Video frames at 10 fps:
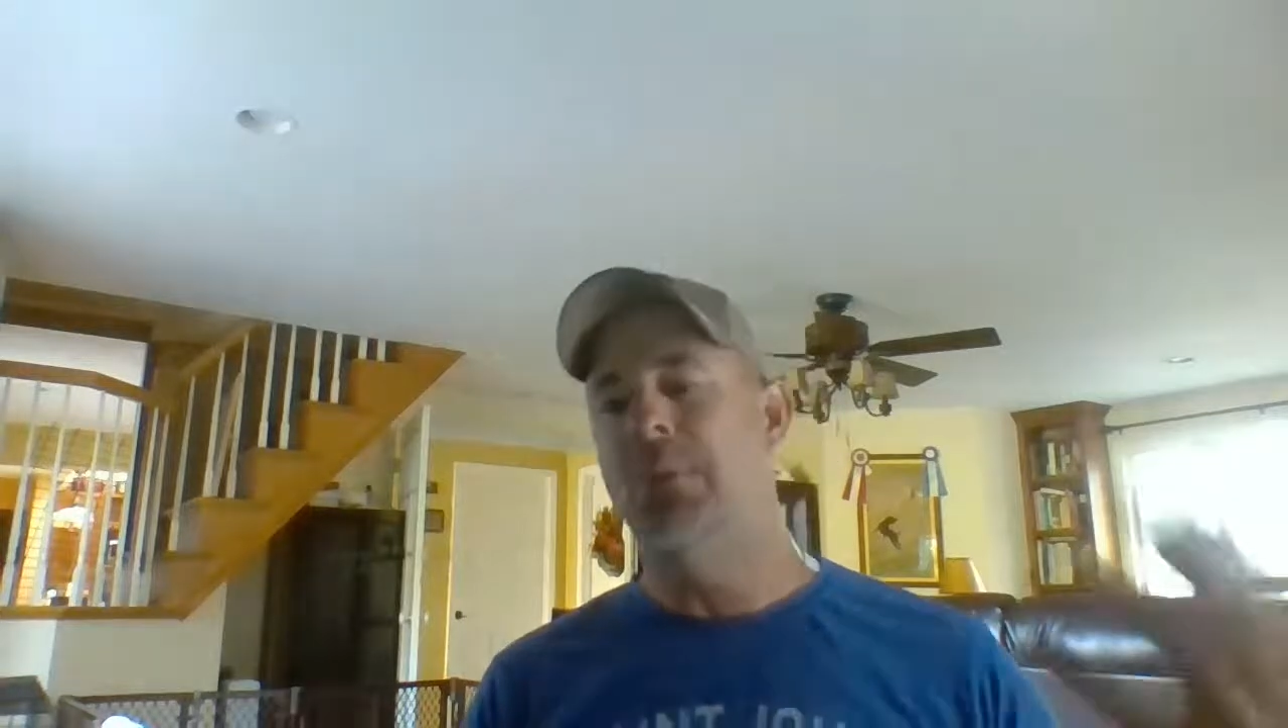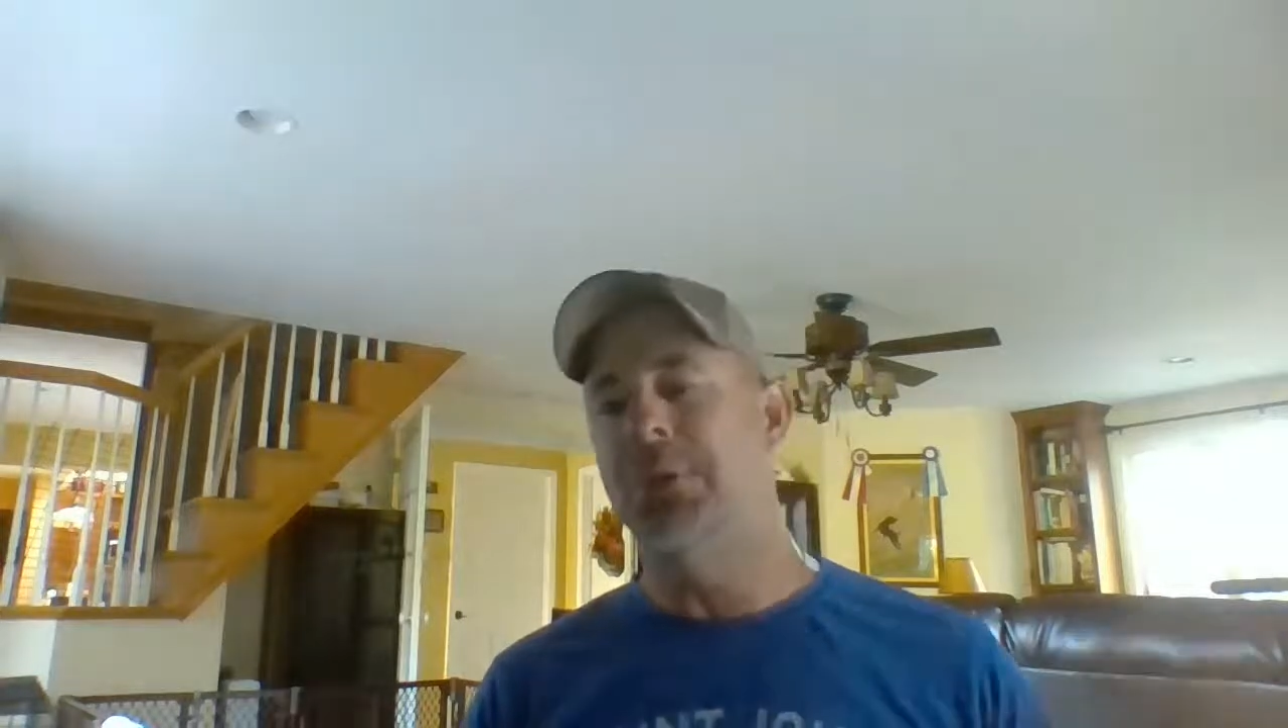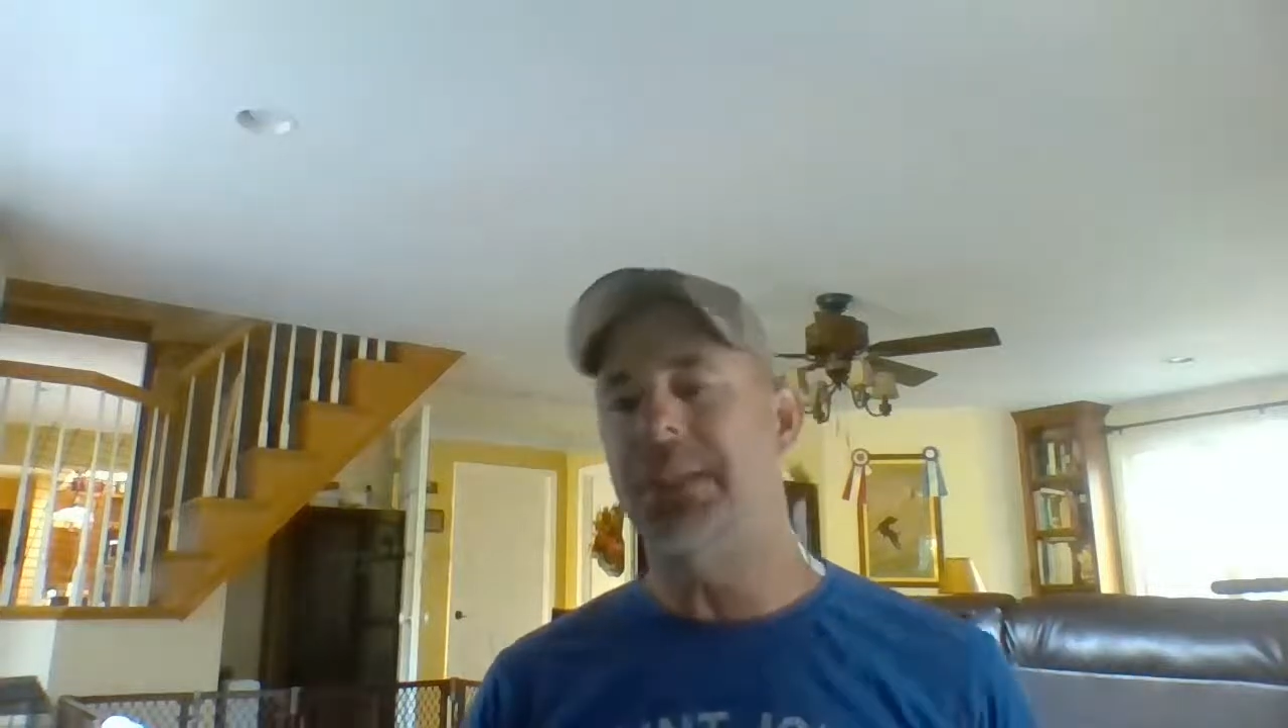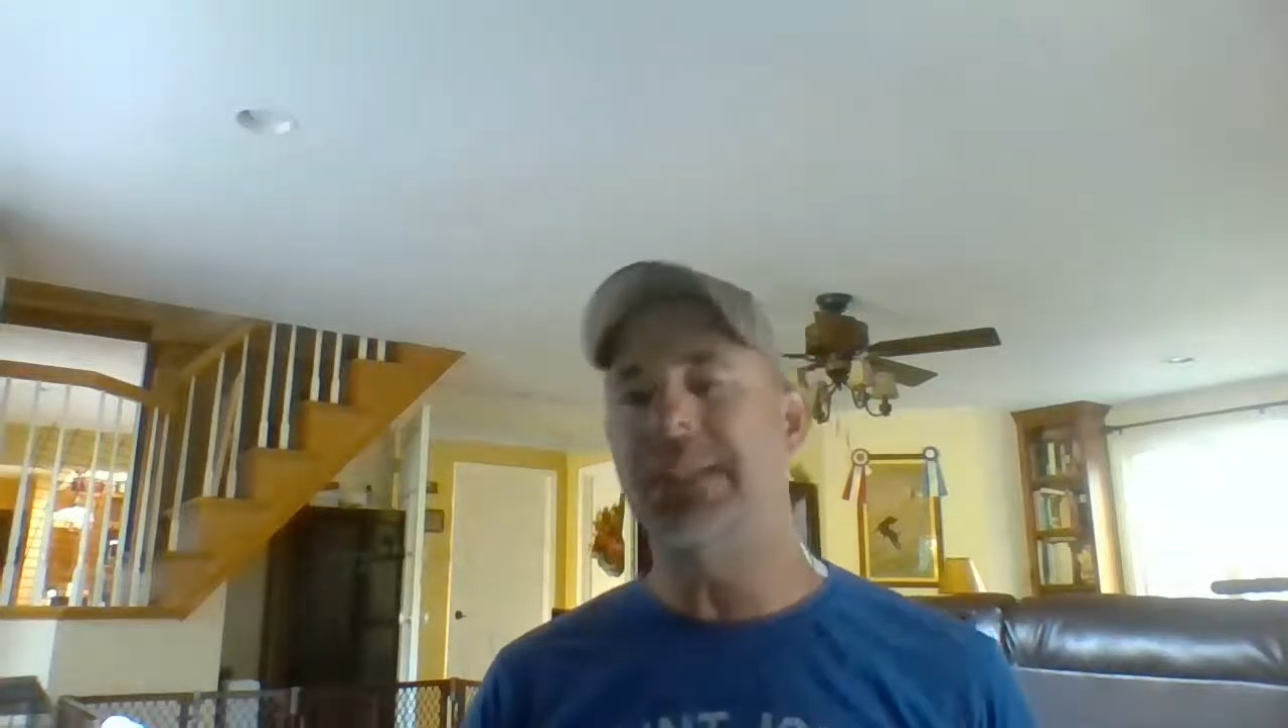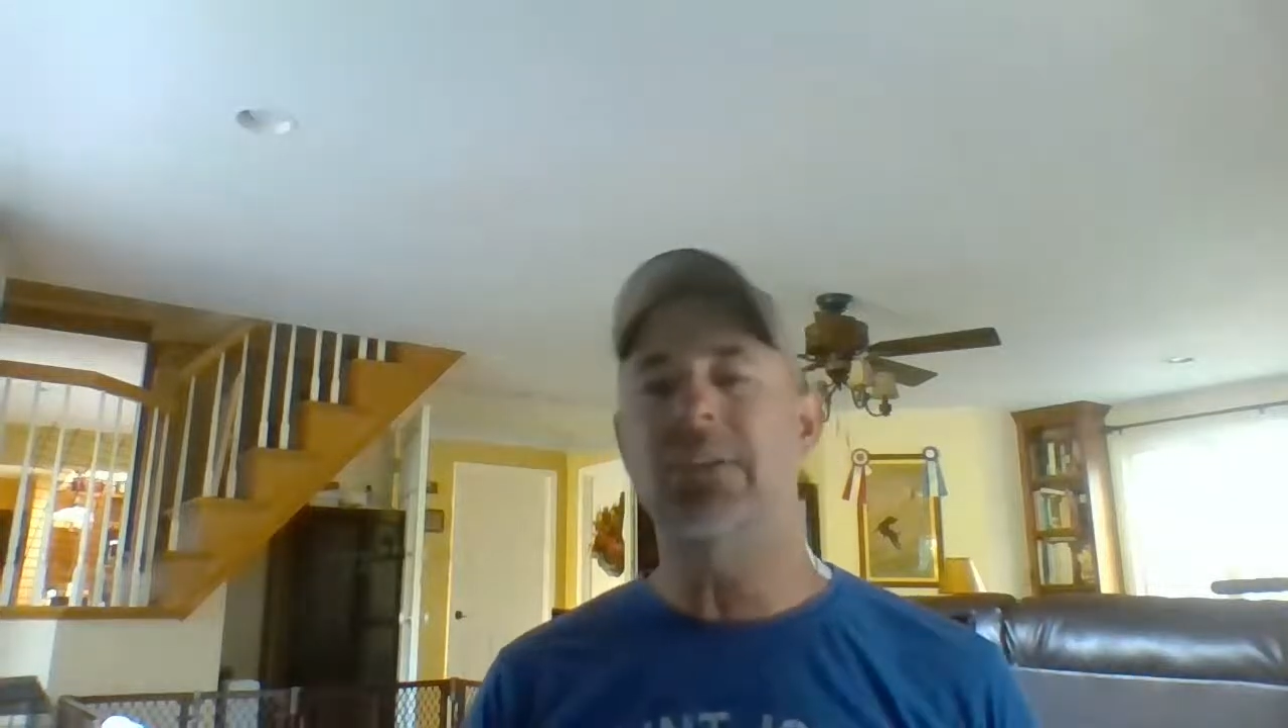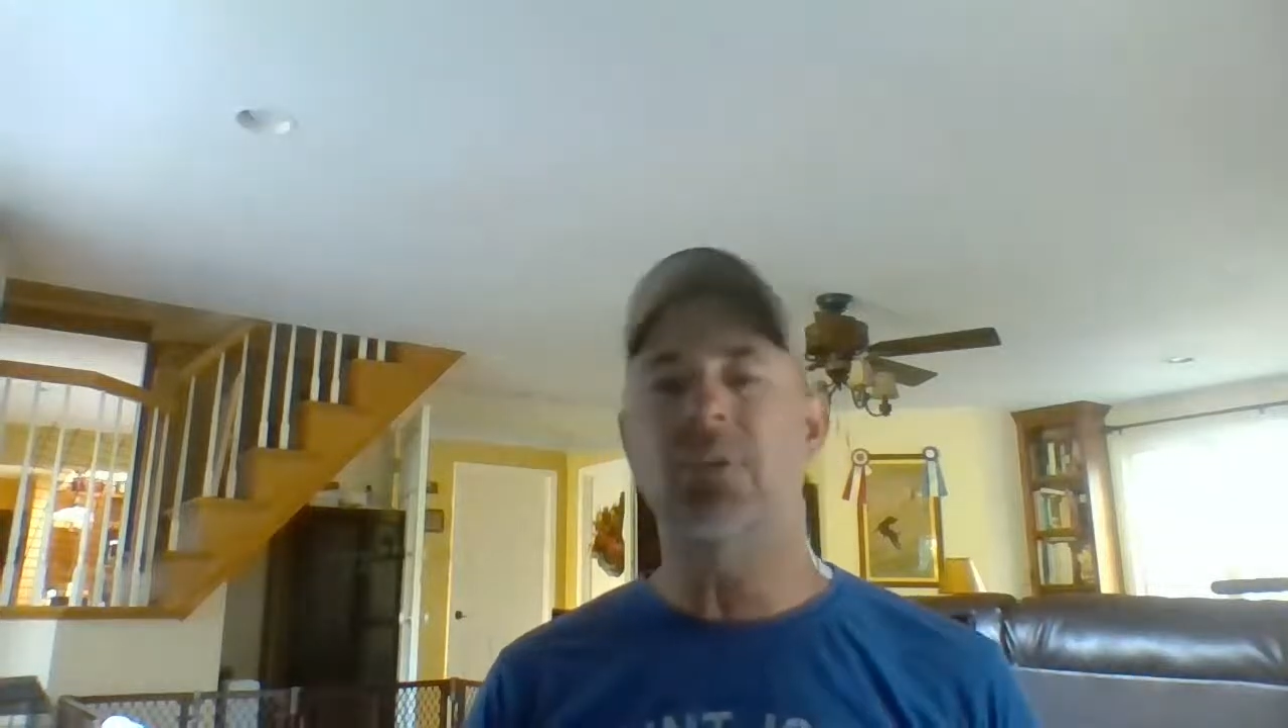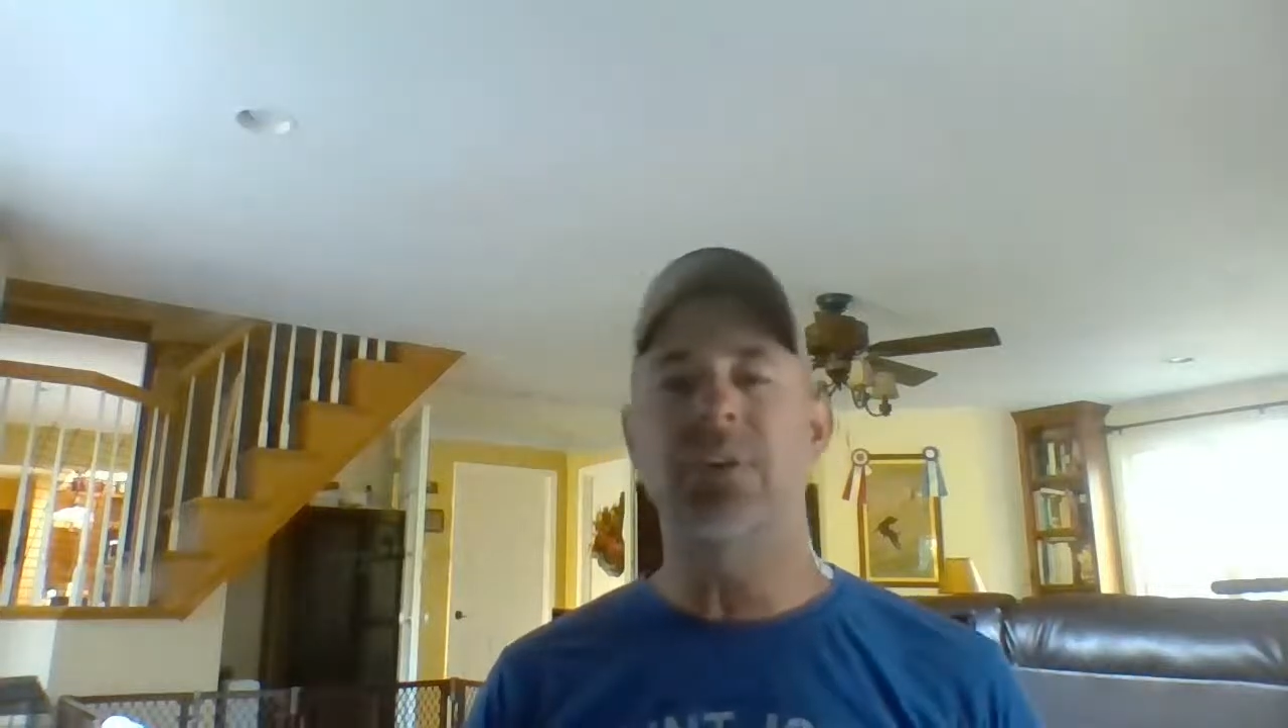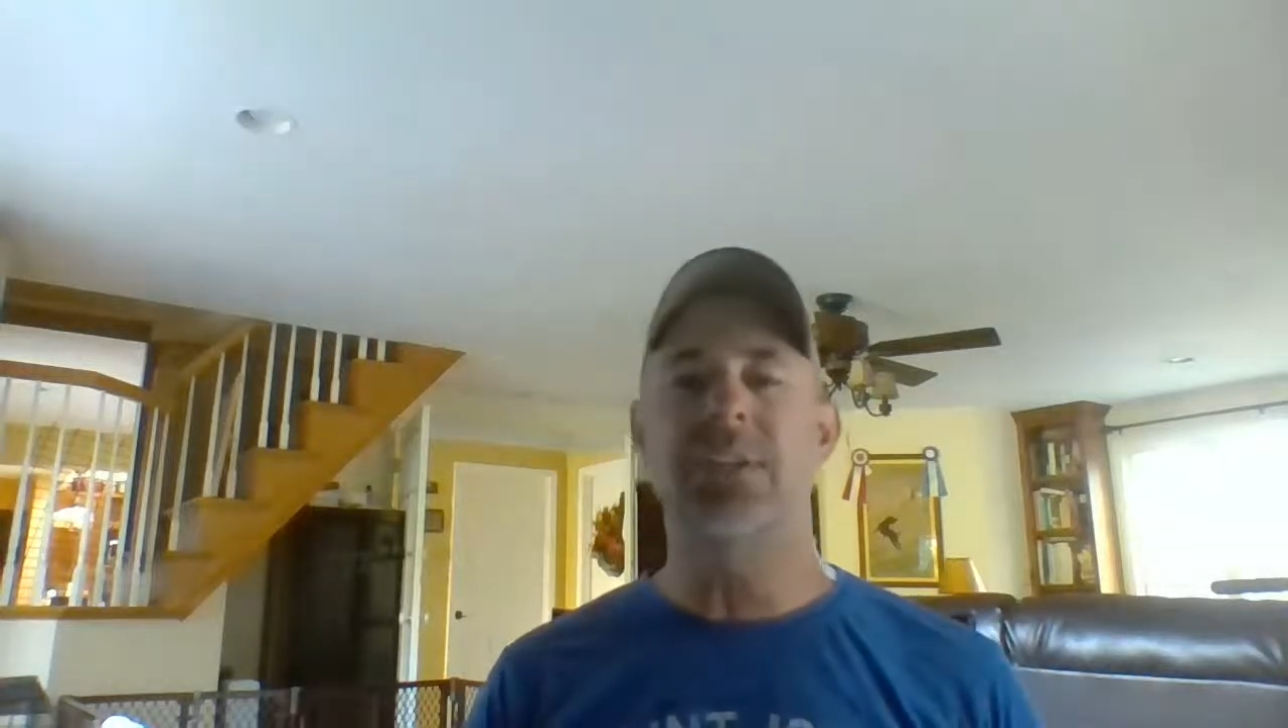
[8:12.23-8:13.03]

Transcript: Put the decoys